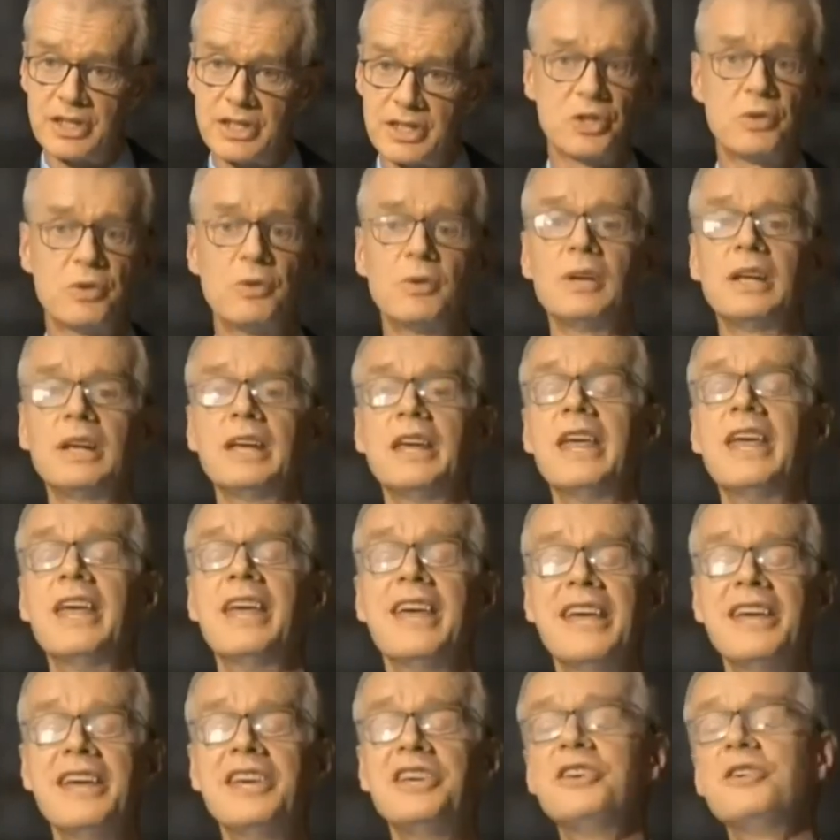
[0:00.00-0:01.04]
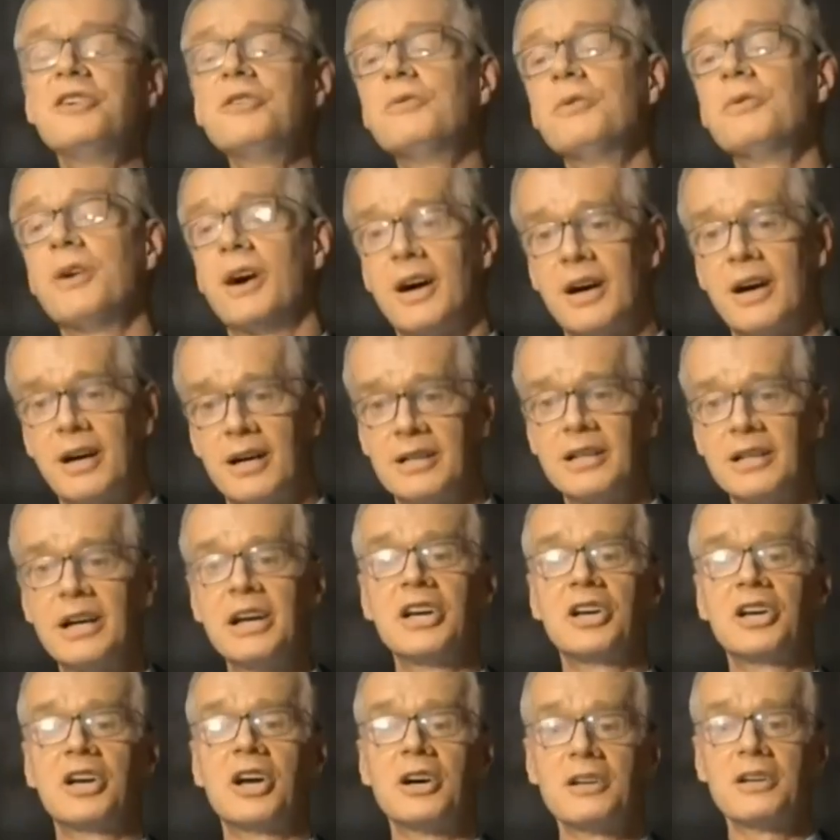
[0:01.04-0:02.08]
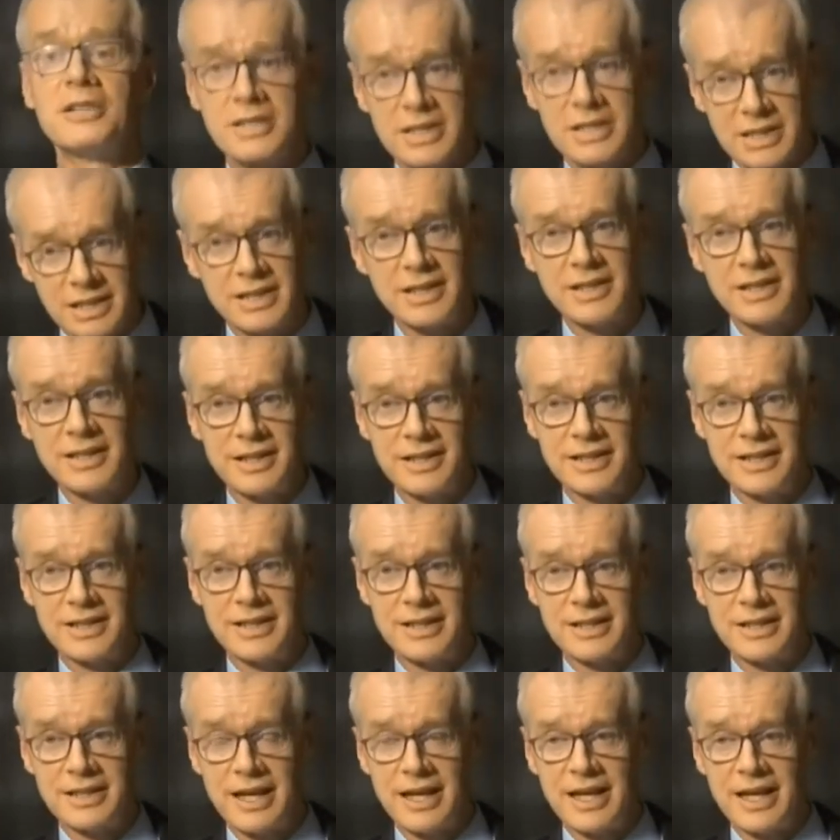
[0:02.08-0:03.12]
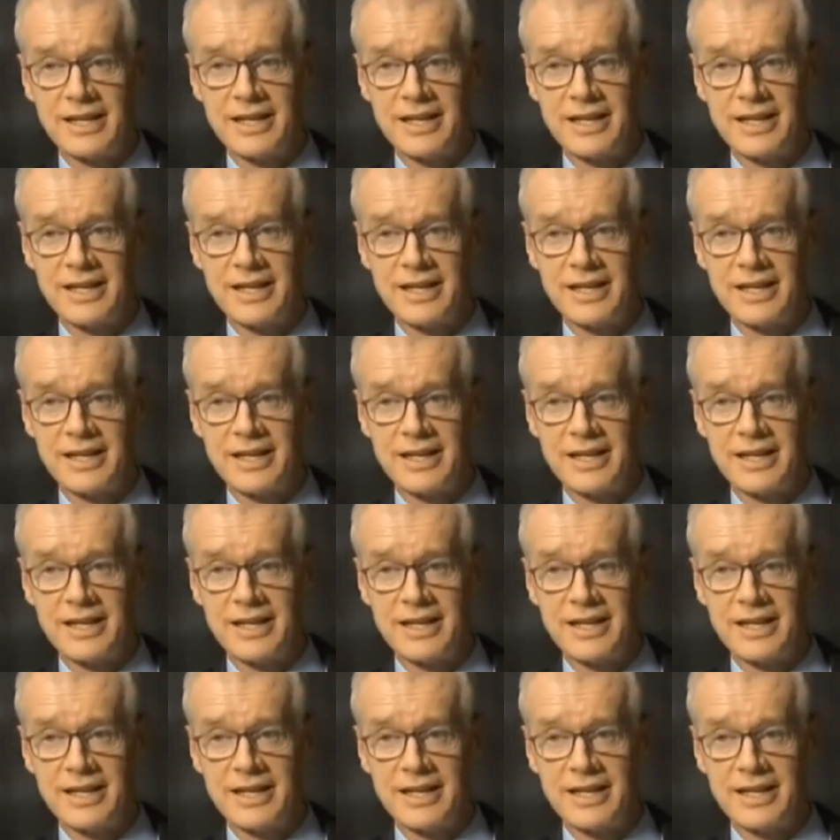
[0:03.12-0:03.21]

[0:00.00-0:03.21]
Surely you are concerned